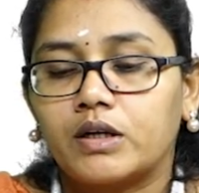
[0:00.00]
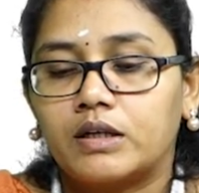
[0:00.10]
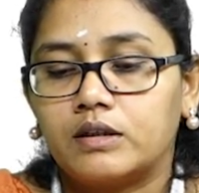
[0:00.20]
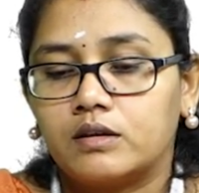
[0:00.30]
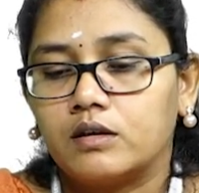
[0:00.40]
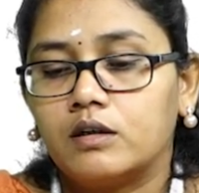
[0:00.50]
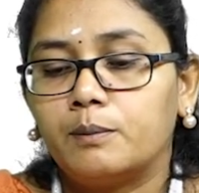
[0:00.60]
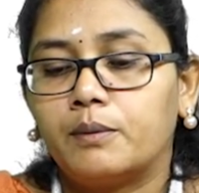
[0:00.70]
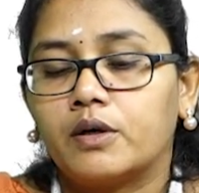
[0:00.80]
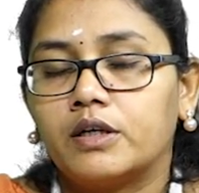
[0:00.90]
And the
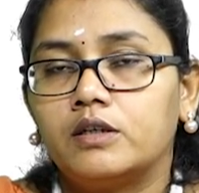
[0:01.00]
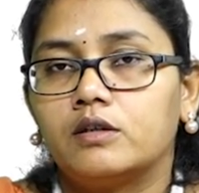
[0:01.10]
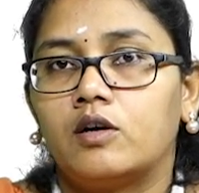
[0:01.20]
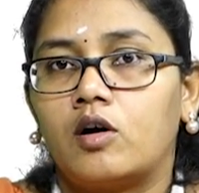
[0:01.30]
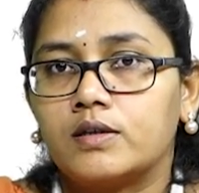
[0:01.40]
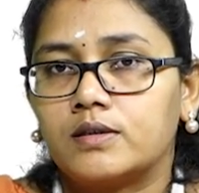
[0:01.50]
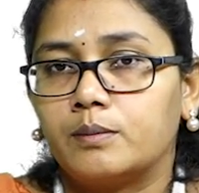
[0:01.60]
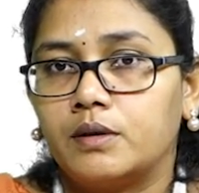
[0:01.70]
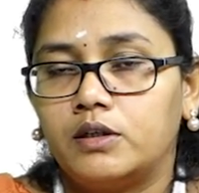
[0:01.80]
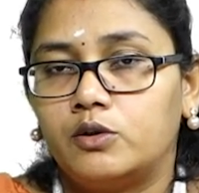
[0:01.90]
third point, last
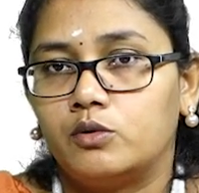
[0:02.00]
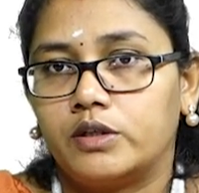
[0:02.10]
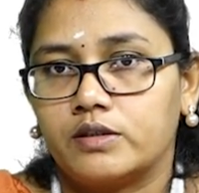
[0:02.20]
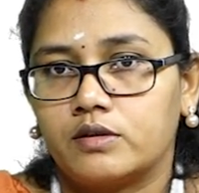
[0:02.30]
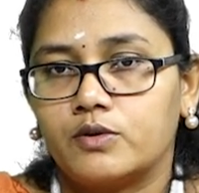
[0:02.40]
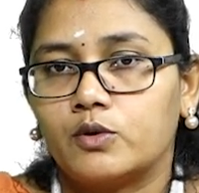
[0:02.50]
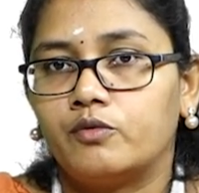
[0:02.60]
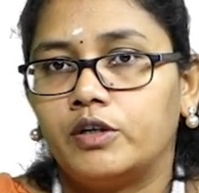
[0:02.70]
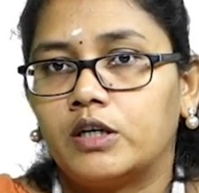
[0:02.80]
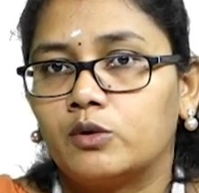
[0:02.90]
minute to test. So
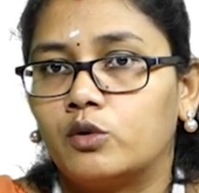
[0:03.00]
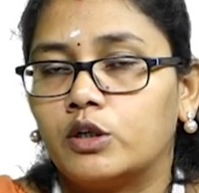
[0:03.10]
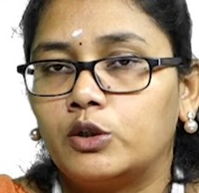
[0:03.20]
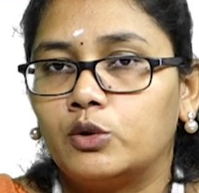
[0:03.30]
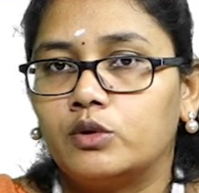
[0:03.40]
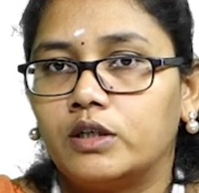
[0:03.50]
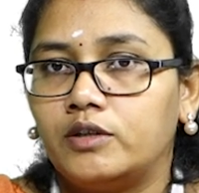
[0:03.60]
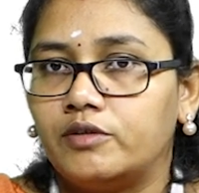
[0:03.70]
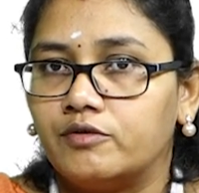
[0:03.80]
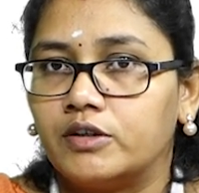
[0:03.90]
we are going to
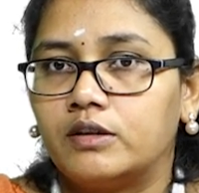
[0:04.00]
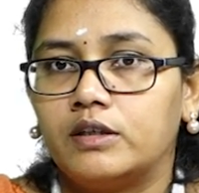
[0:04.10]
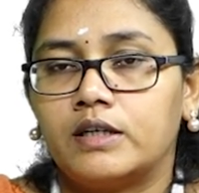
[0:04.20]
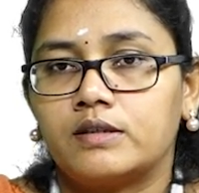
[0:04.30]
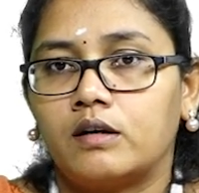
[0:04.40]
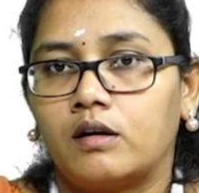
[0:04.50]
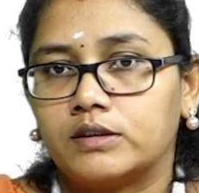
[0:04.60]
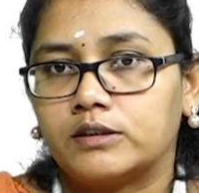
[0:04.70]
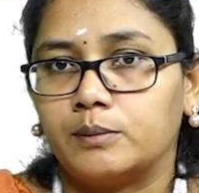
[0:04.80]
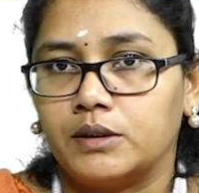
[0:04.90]
leave everything as a
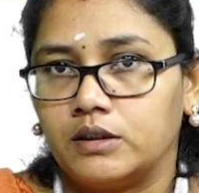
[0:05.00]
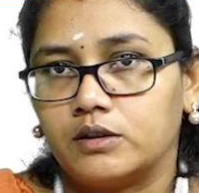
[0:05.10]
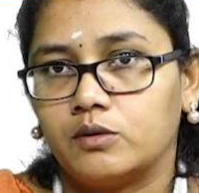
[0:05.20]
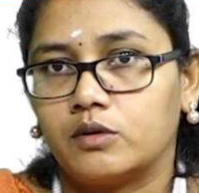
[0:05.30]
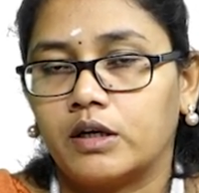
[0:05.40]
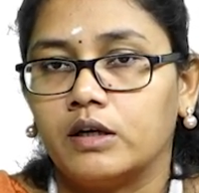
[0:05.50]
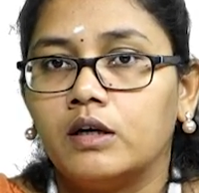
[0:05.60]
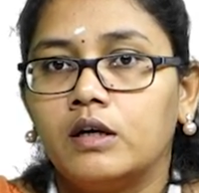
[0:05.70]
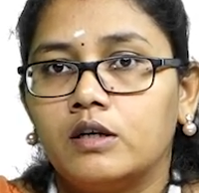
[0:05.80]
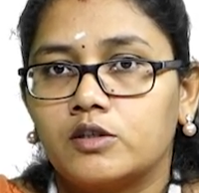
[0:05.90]
last minute. Okay,
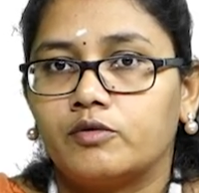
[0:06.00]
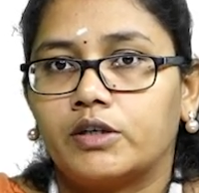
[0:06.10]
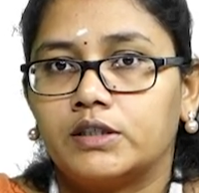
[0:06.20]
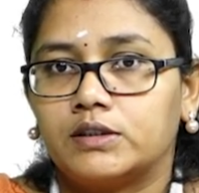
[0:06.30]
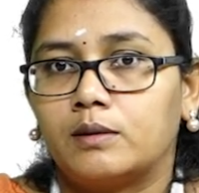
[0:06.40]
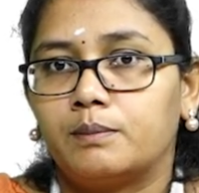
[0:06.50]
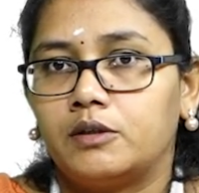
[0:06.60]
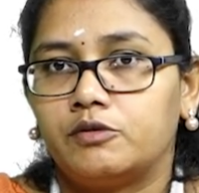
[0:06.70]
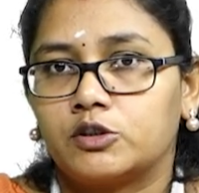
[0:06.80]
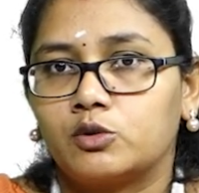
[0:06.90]
so for example,
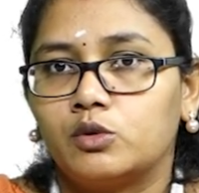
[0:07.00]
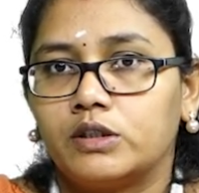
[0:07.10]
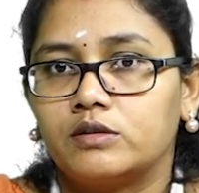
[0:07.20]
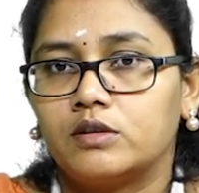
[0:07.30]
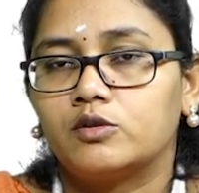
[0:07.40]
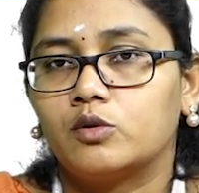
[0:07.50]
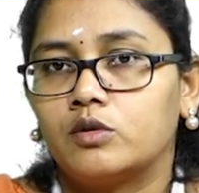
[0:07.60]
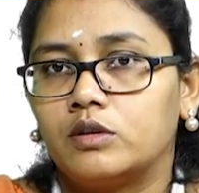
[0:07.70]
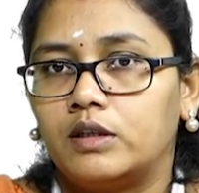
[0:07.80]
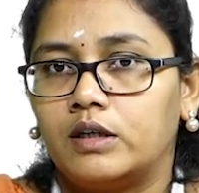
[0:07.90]
if a student,
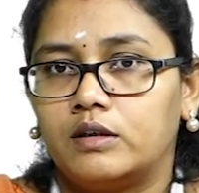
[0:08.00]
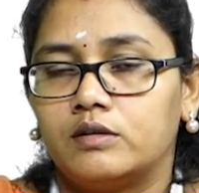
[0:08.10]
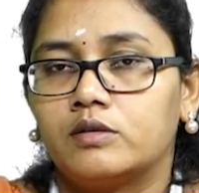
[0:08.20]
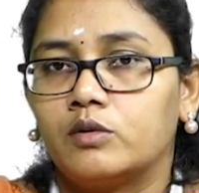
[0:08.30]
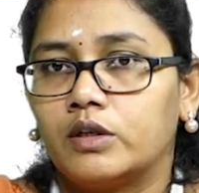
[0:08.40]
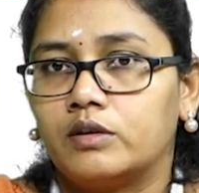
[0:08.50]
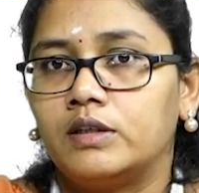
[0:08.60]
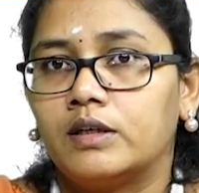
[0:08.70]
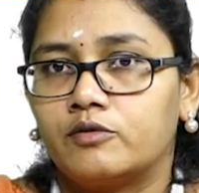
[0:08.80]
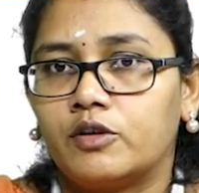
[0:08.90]

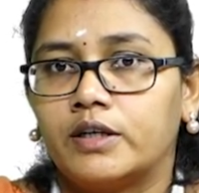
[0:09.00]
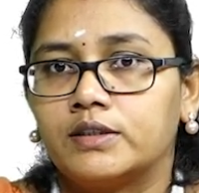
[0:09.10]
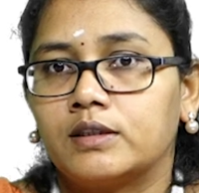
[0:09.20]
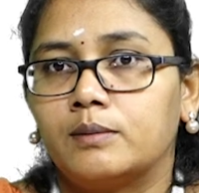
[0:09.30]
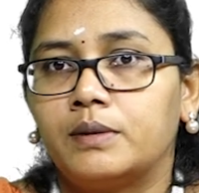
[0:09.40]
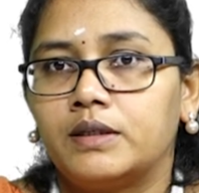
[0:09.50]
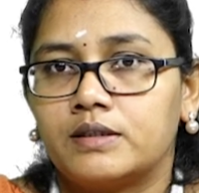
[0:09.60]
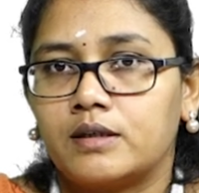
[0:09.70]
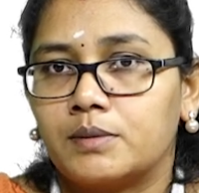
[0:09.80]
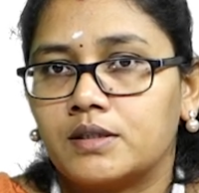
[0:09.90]
for example in a
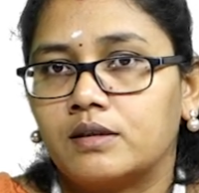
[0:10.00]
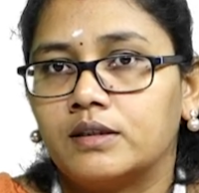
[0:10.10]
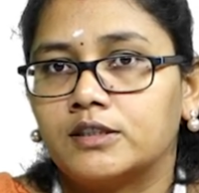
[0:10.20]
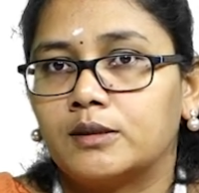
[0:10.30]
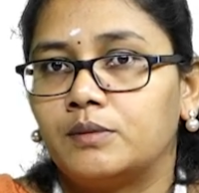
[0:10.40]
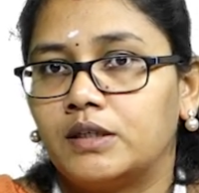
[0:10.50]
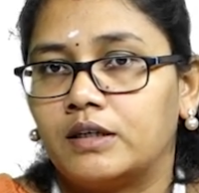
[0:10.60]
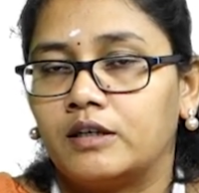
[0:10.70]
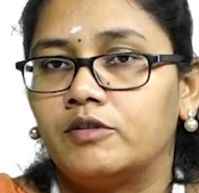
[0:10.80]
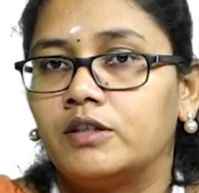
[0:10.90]
semester exam, they
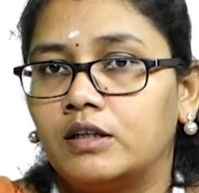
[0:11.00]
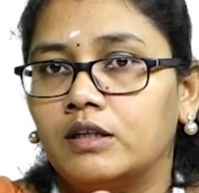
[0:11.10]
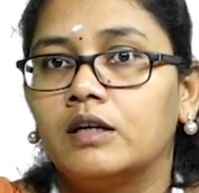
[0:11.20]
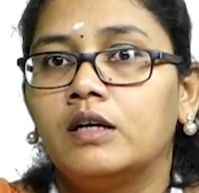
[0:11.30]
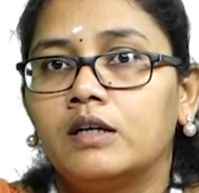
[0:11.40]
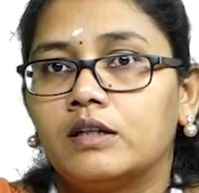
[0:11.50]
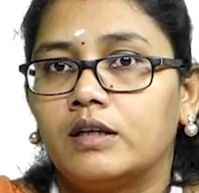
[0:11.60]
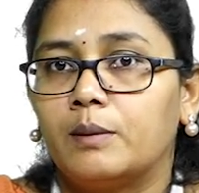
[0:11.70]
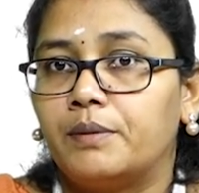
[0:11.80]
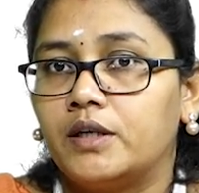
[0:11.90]
are everything,
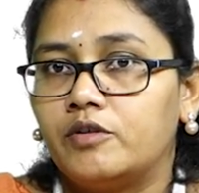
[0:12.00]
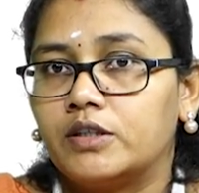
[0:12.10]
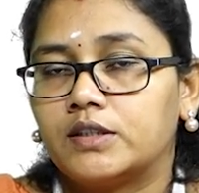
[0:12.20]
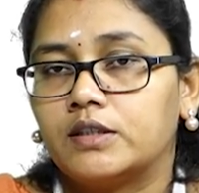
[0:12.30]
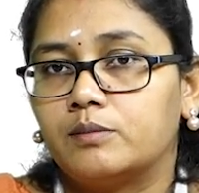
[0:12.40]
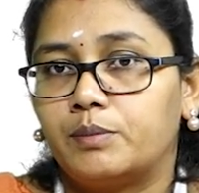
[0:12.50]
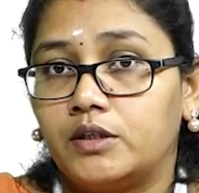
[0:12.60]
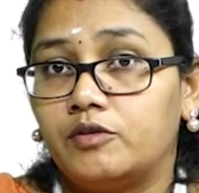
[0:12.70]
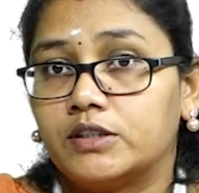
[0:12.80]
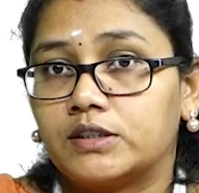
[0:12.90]
the
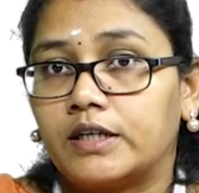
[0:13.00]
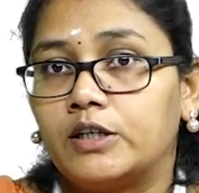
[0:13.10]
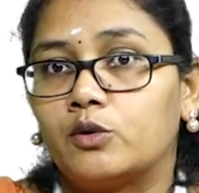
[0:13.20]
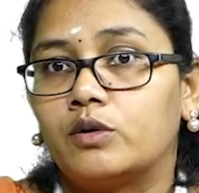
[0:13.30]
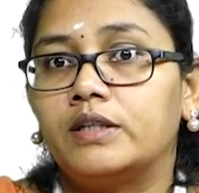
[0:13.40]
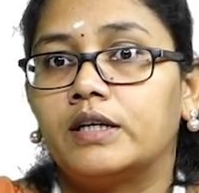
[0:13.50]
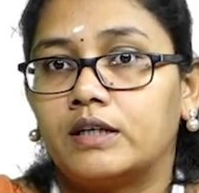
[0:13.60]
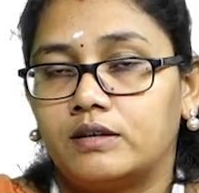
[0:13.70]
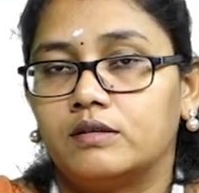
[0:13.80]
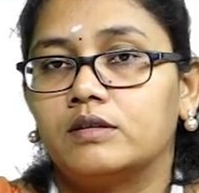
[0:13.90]
previous night only they
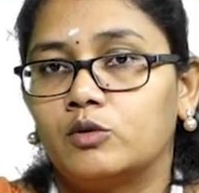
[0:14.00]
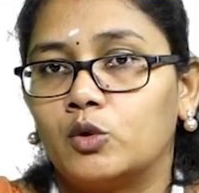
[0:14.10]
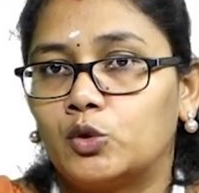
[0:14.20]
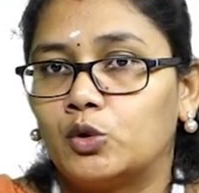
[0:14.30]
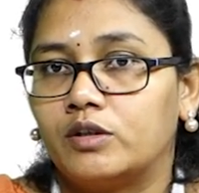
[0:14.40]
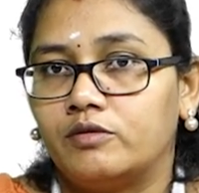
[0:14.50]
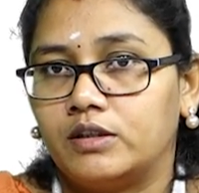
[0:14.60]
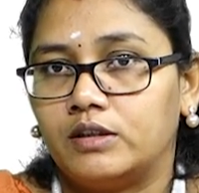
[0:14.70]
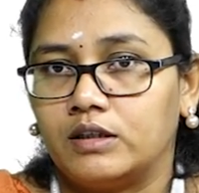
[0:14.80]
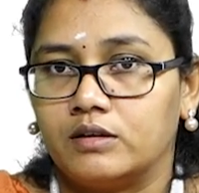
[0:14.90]
are go through
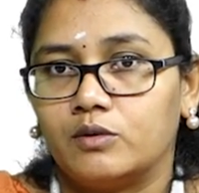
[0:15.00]
everything.